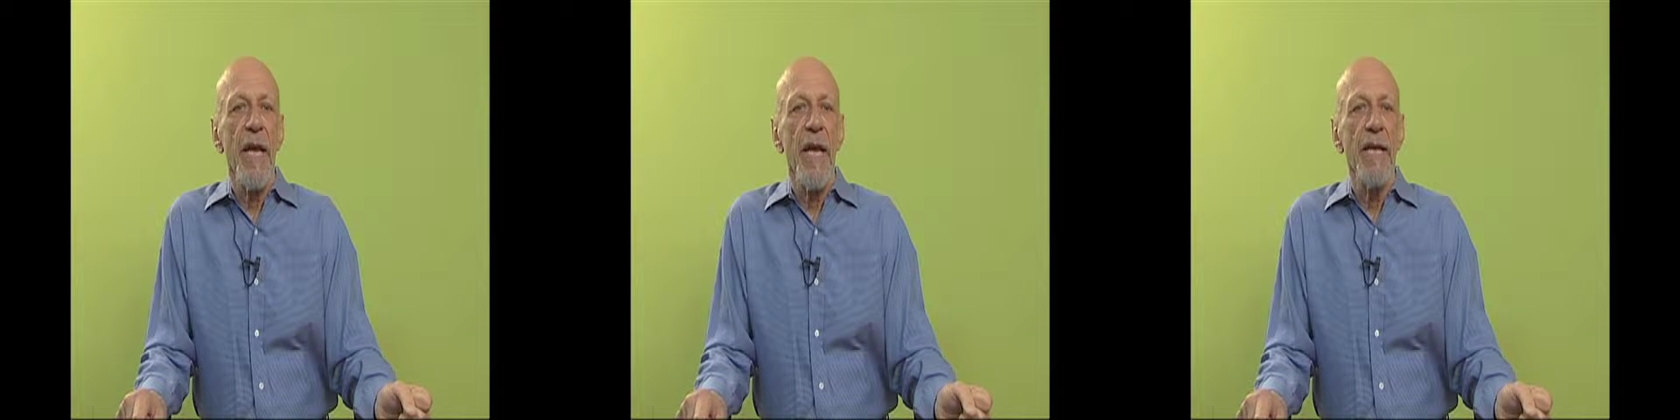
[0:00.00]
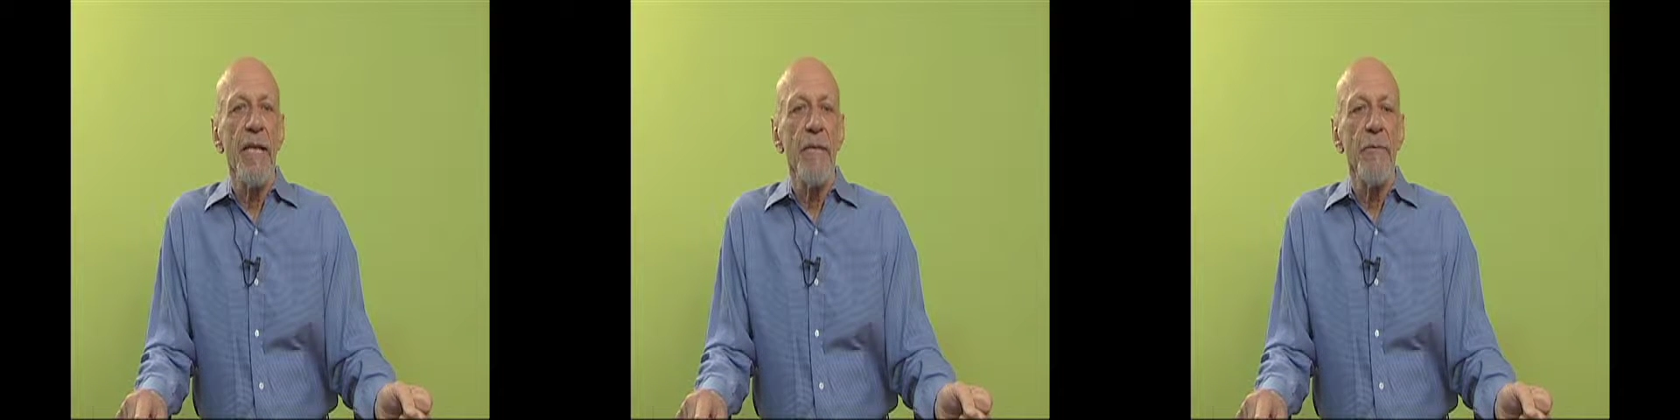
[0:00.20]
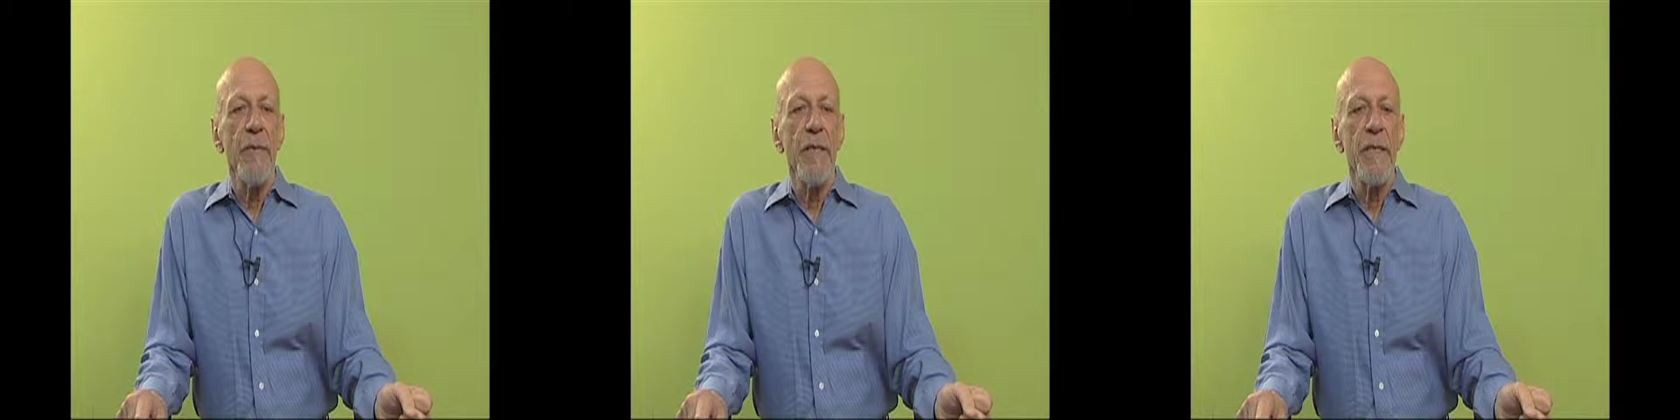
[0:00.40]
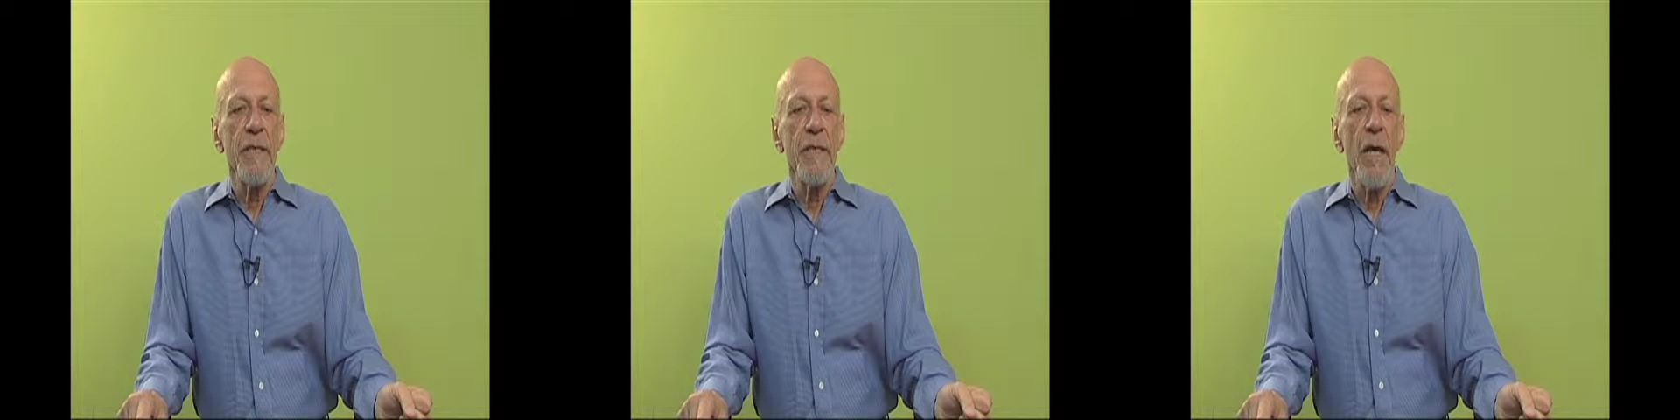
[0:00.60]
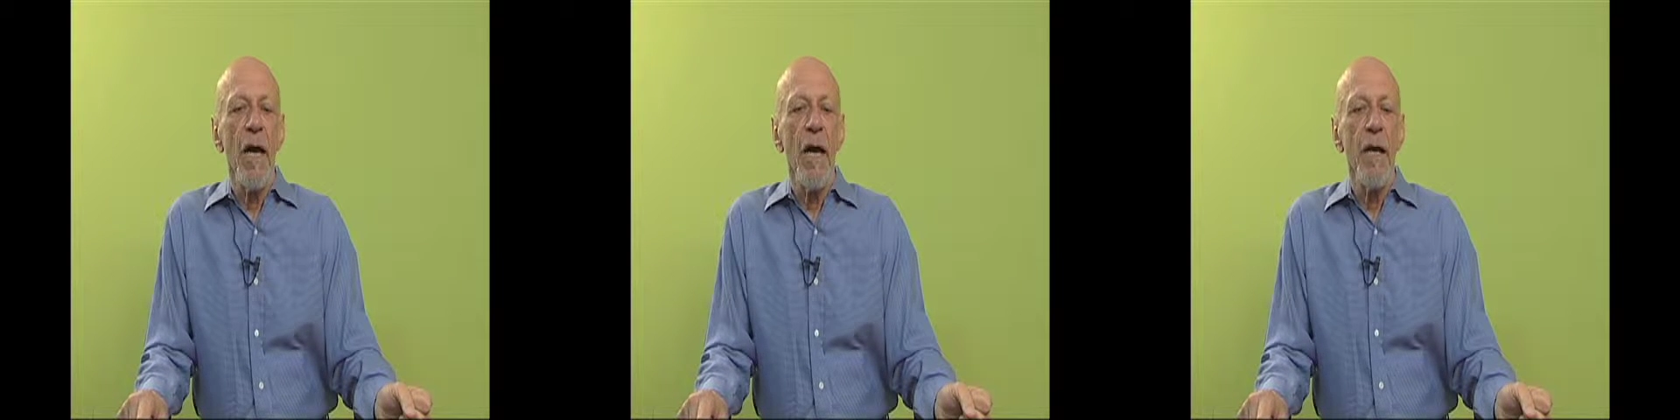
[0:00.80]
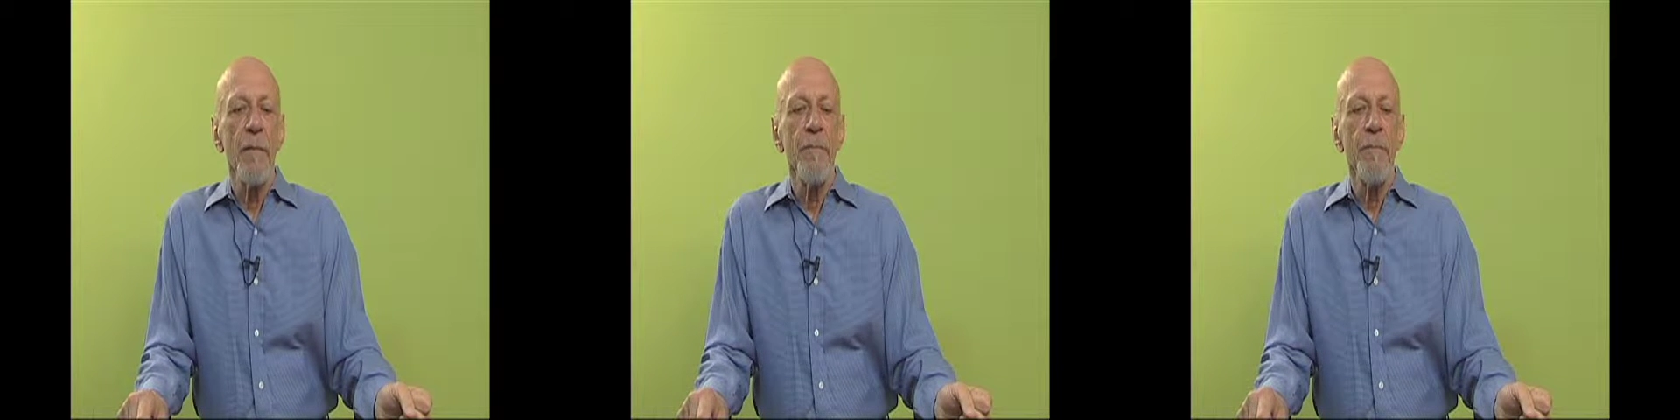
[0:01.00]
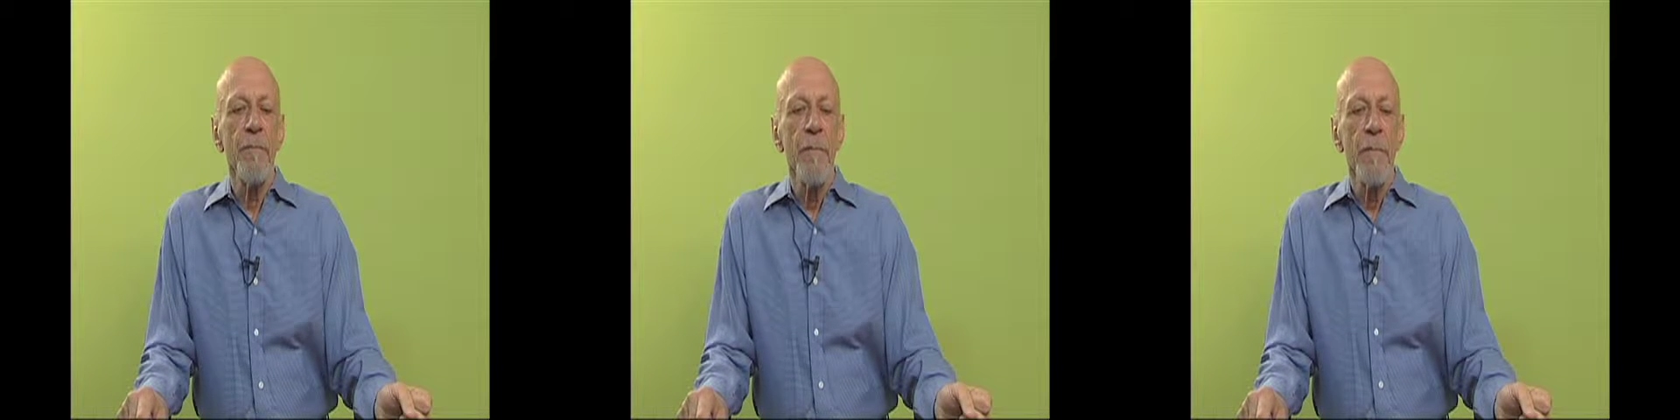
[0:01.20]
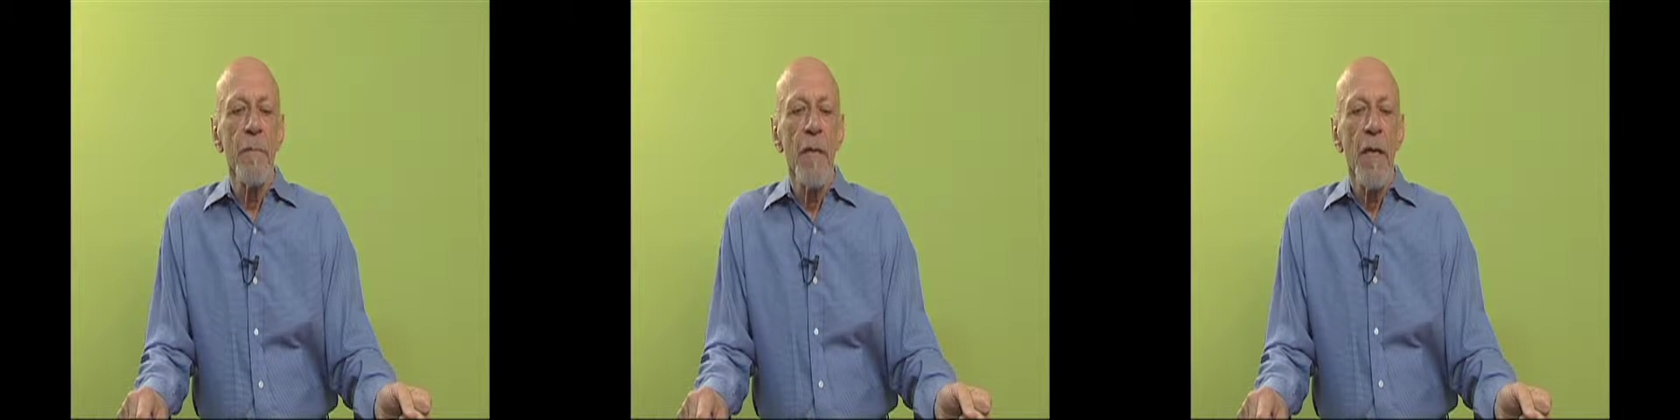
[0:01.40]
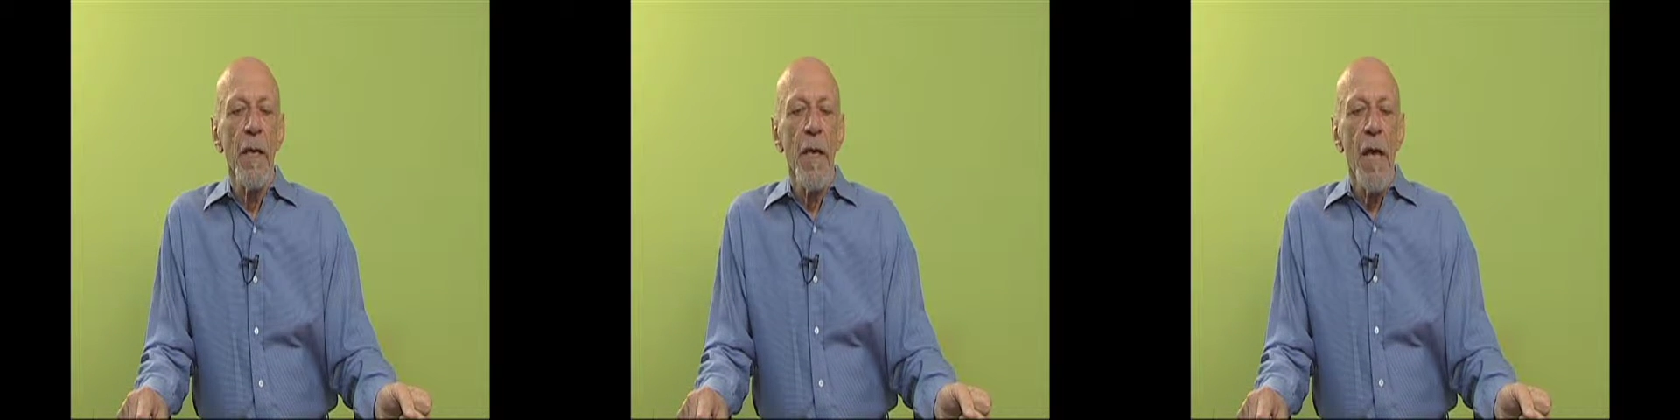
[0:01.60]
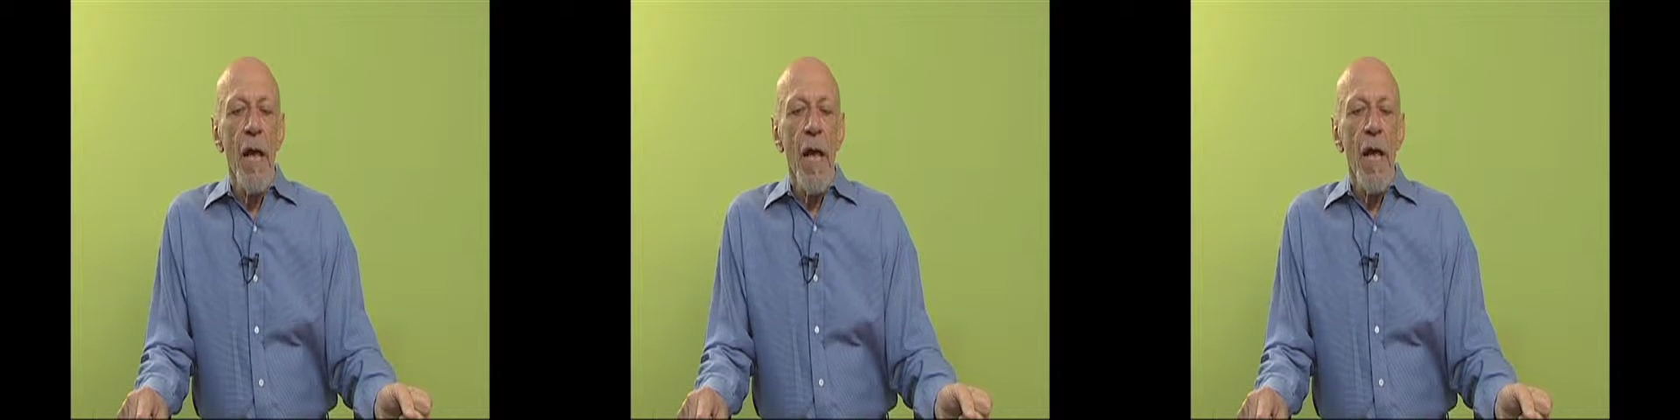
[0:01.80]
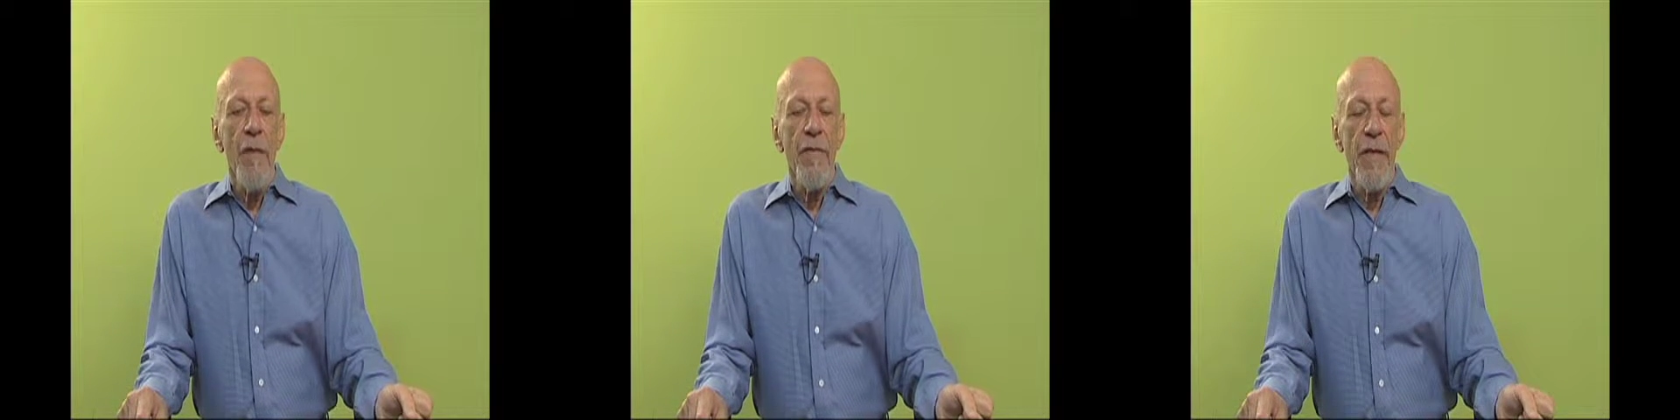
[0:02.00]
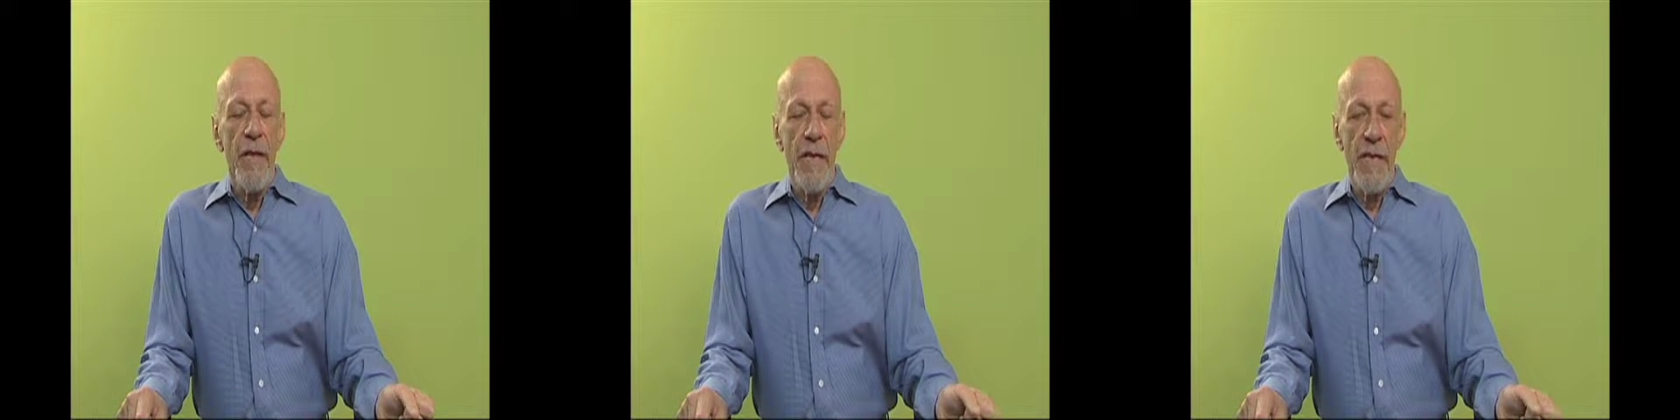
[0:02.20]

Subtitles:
And it was the